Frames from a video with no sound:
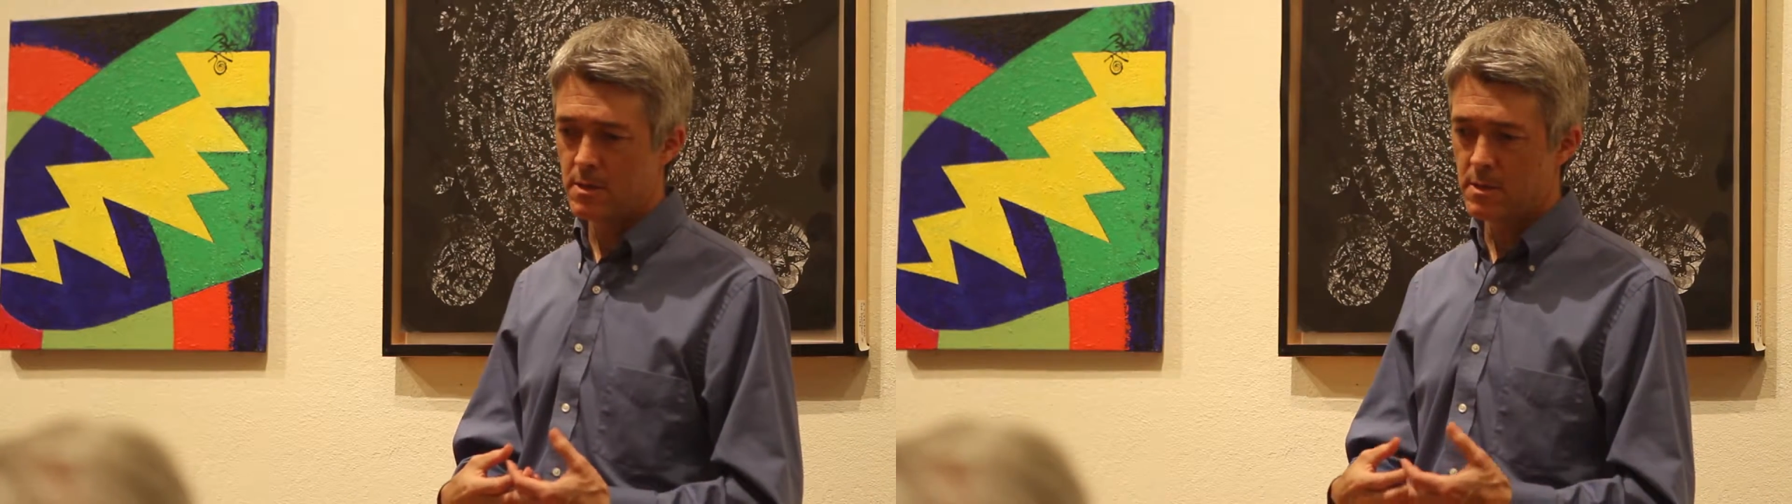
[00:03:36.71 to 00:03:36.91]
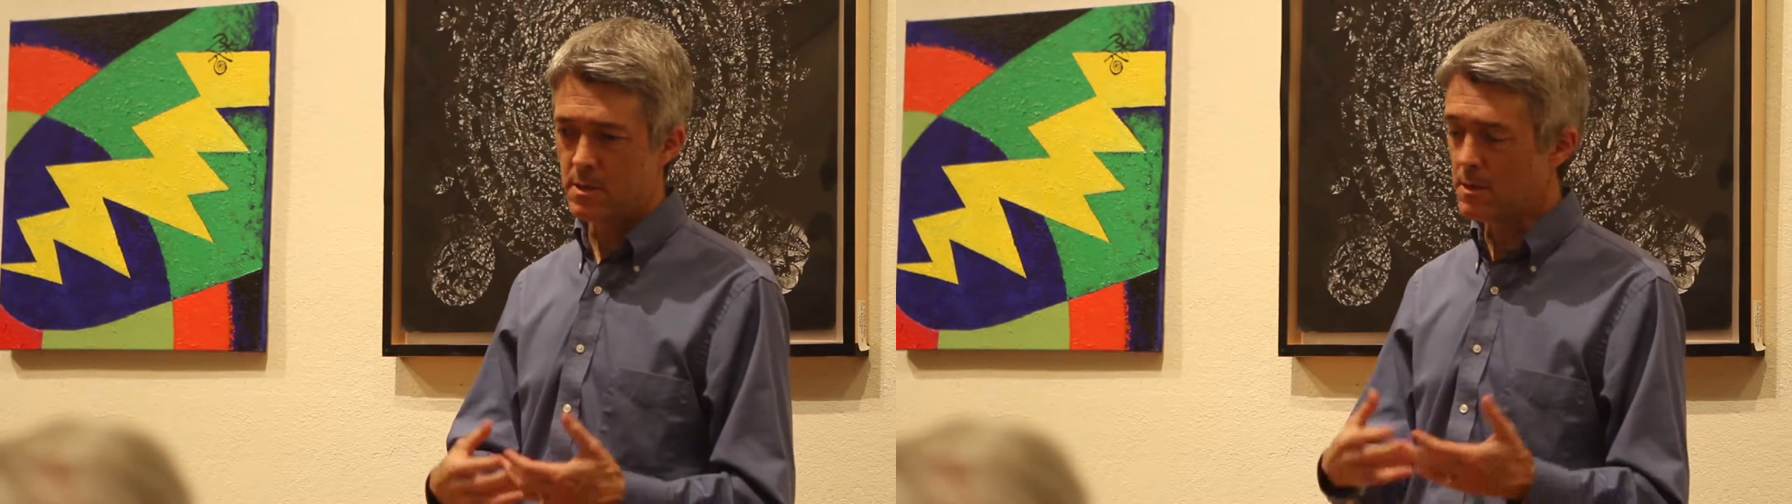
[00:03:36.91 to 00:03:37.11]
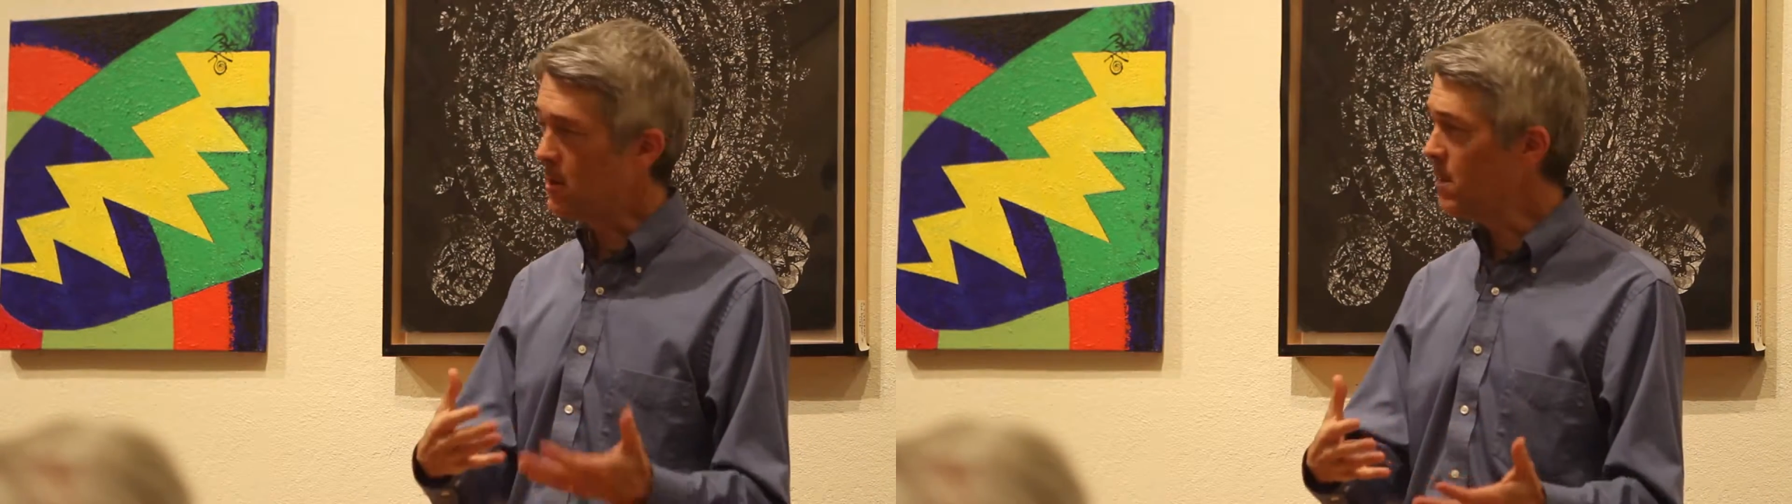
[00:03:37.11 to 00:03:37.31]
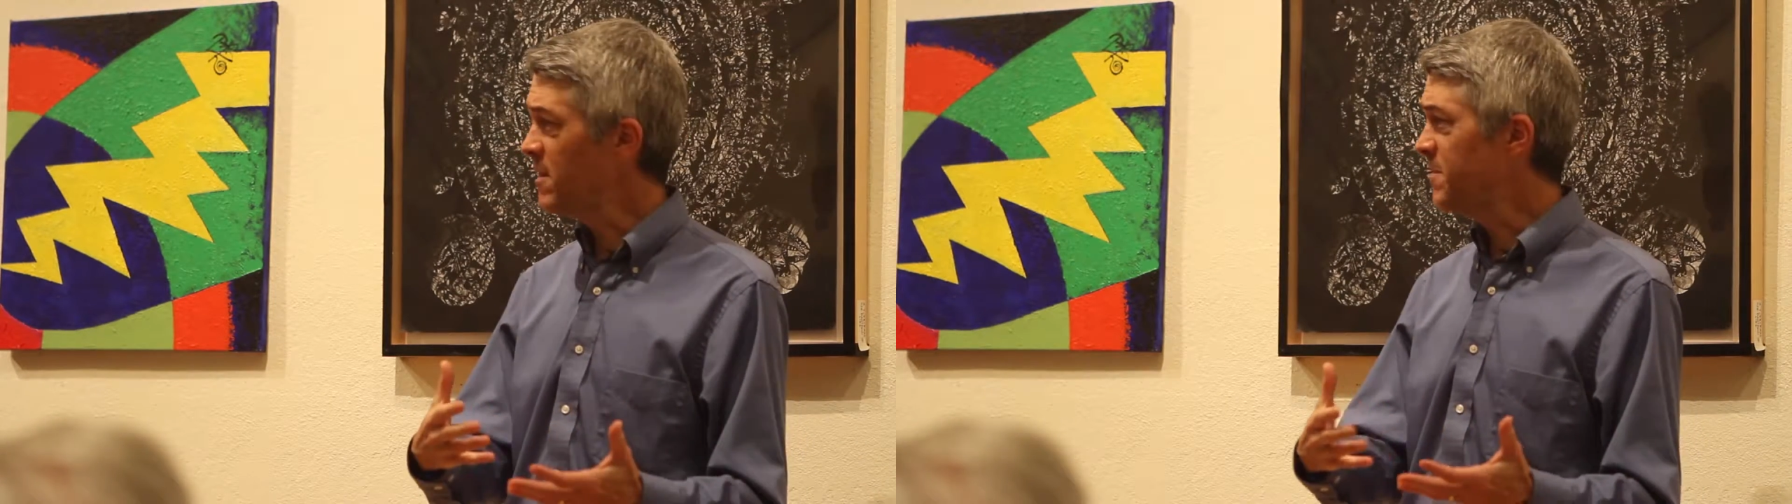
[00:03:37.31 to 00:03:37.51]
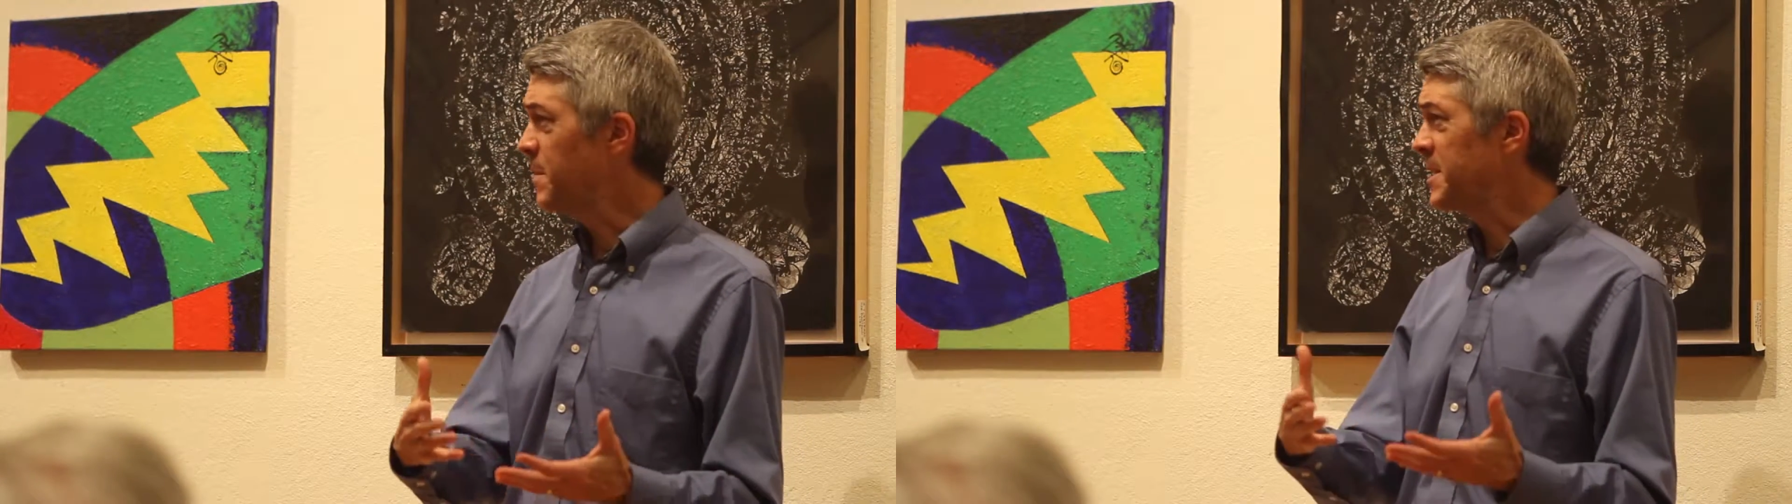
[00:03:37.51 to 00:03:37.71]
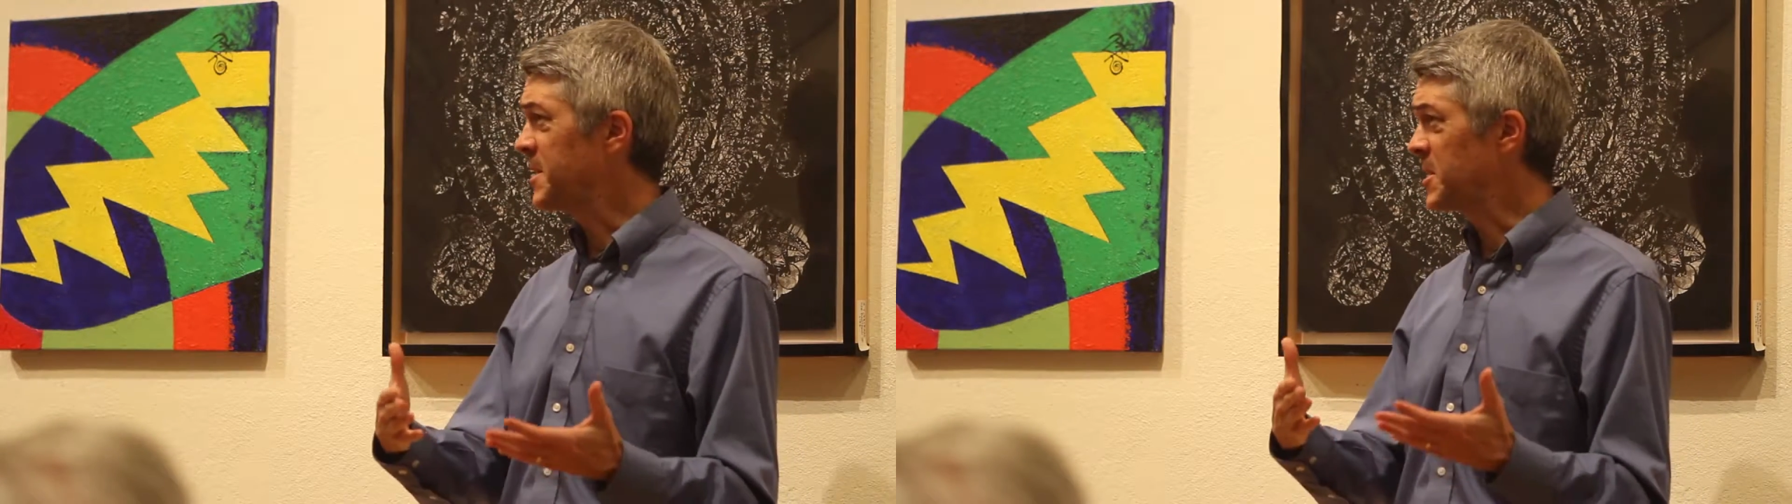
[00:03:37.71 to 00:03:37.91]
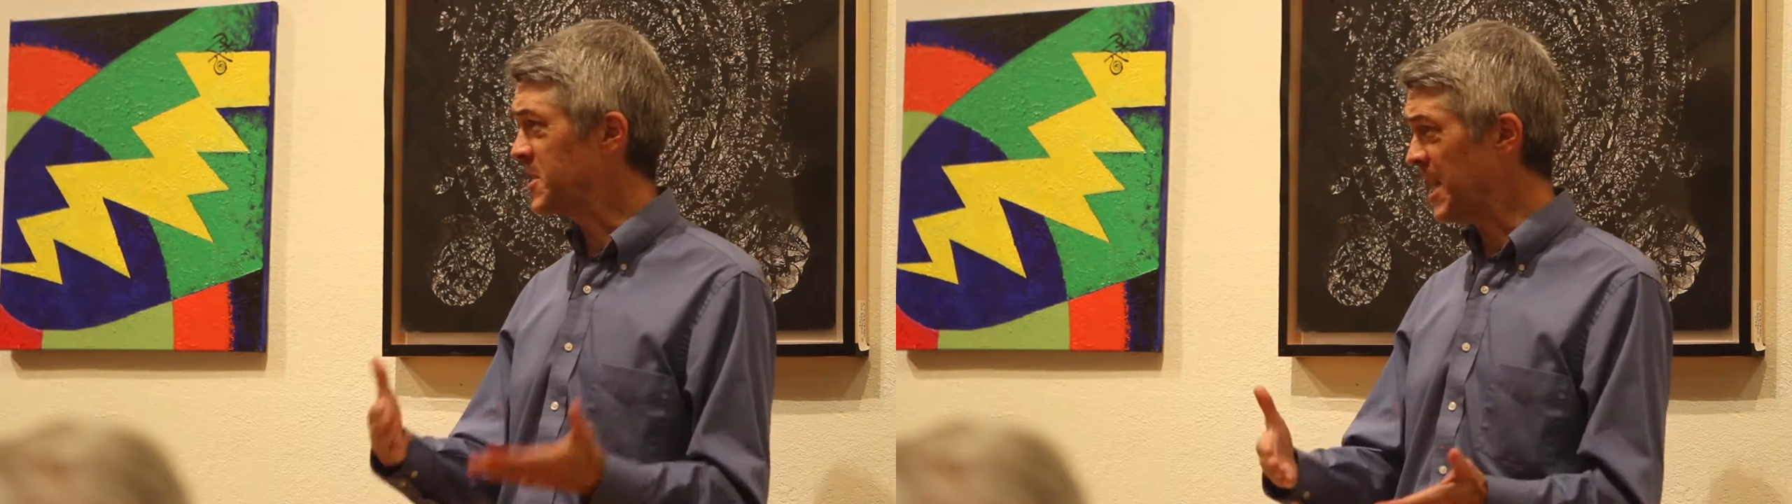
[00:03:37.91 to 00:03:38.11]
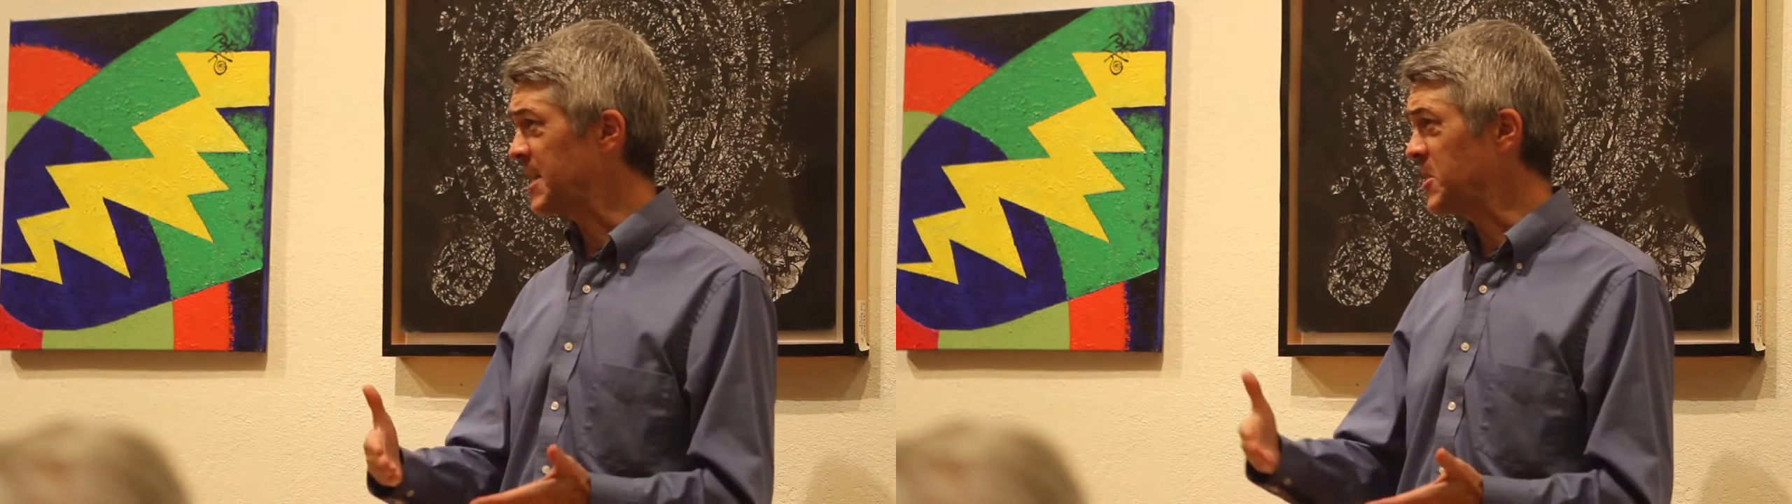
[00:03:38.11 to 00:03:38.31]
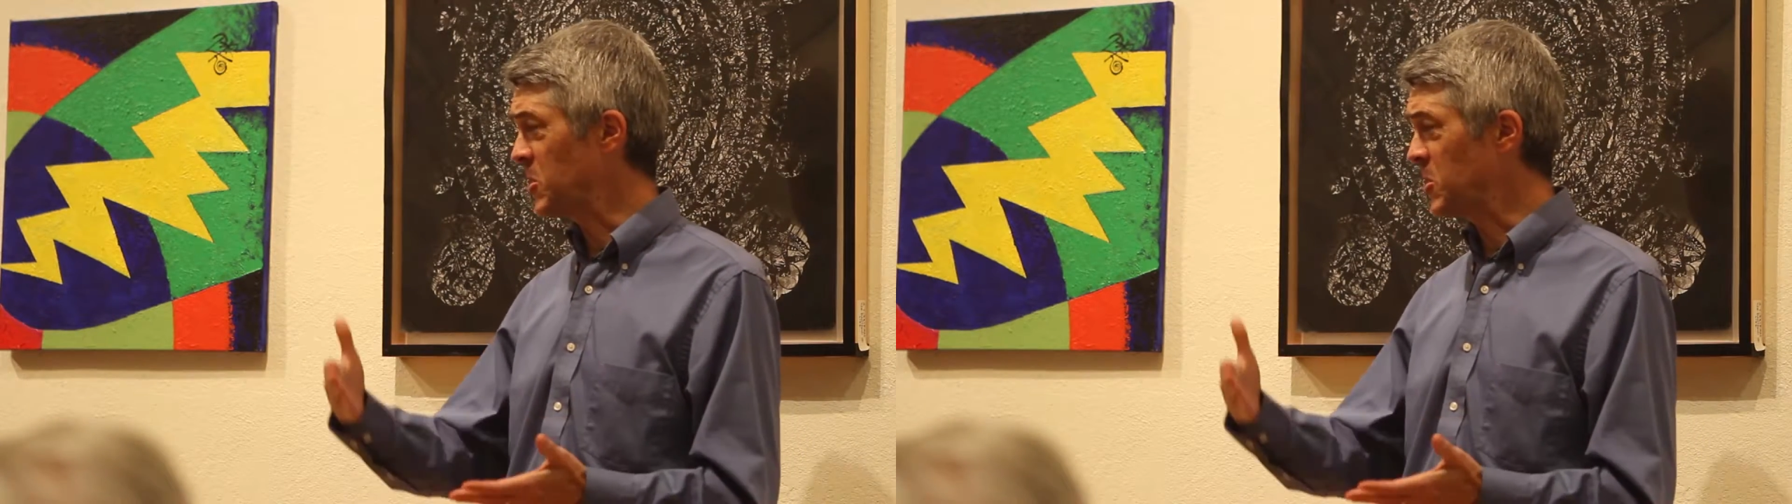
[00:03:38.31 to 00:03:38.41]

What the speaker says: that all of my success